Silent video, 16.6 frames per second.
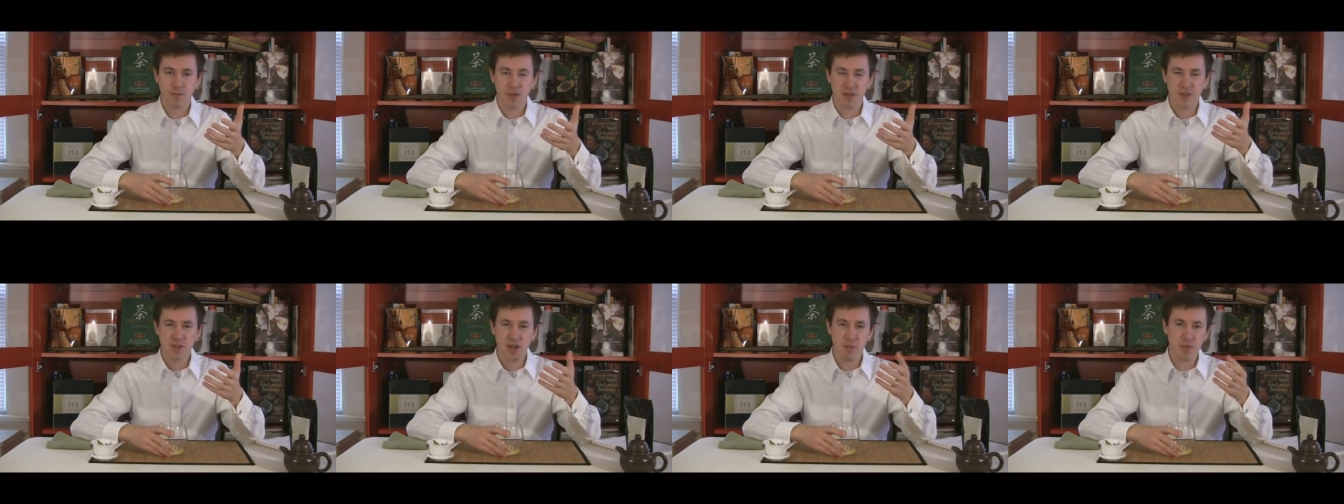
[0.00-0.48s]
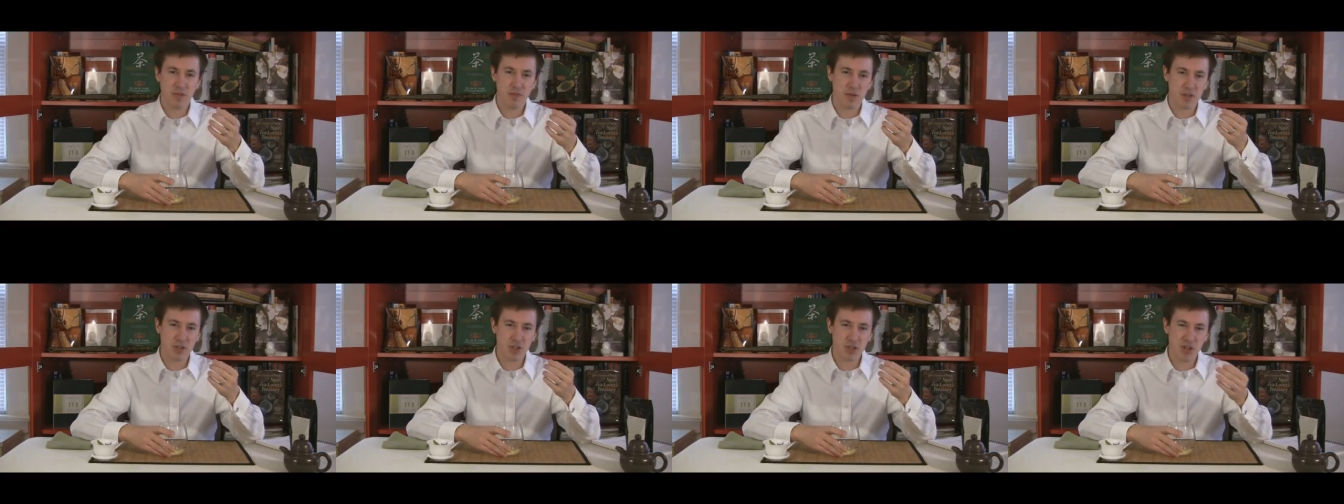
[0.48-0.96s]
It's got a bit of
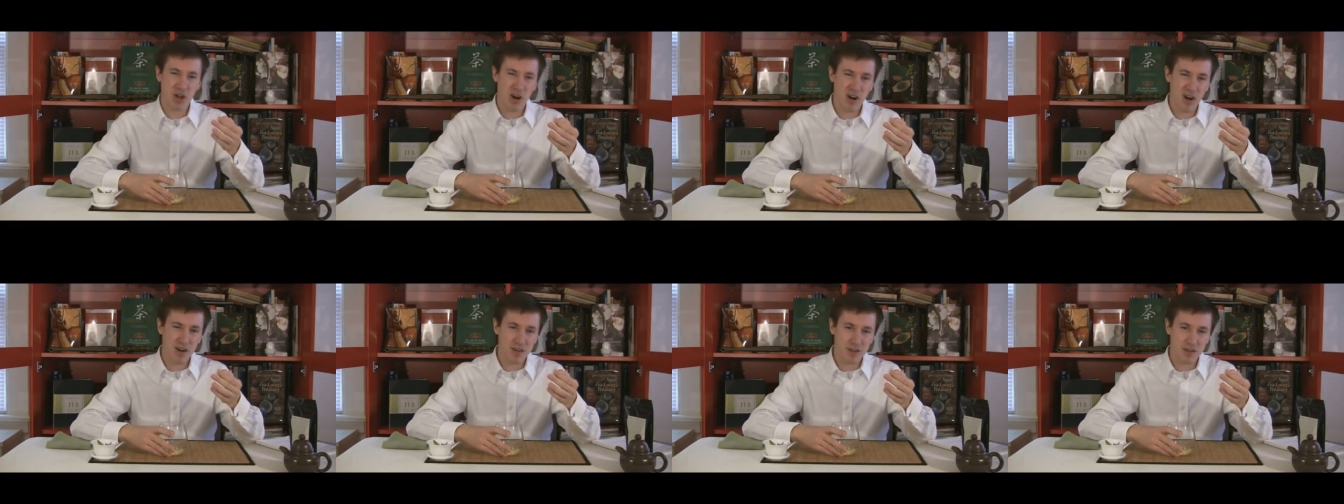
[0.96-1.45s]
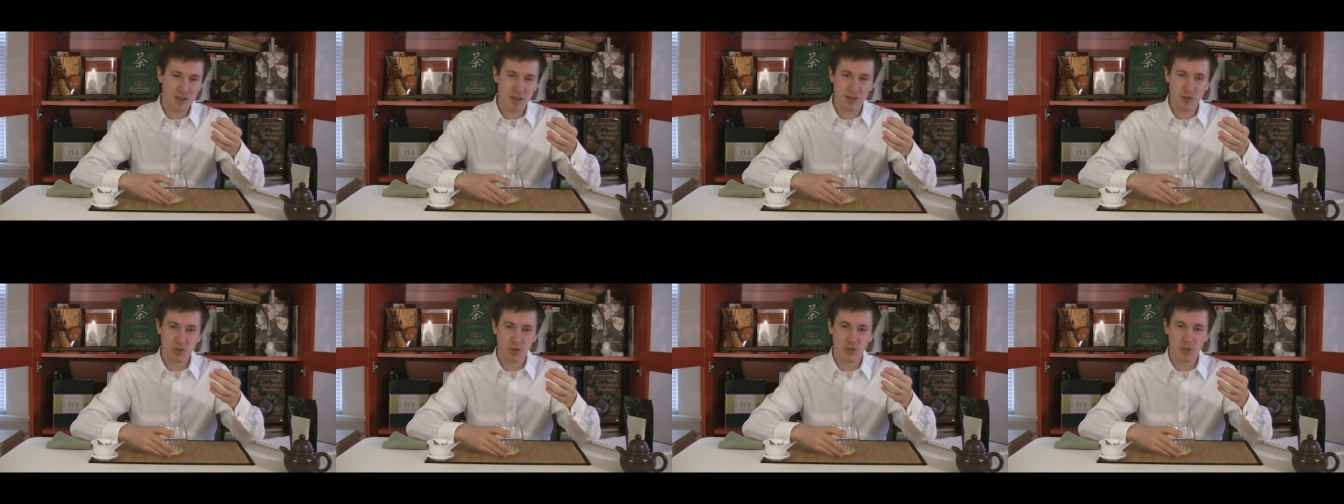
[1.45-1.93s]
a
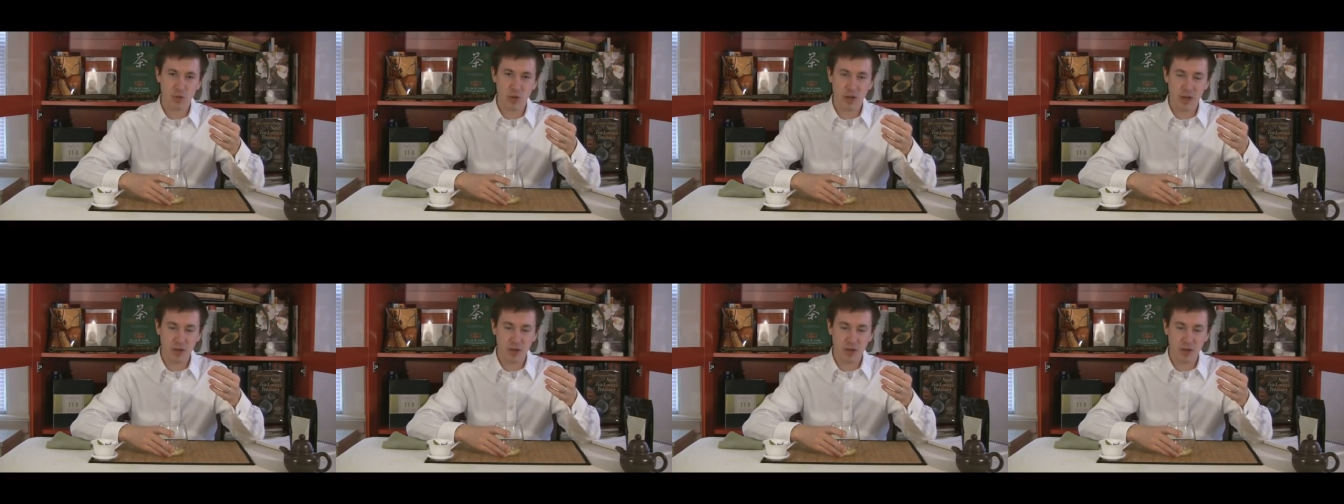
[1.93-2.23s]
tartness to it,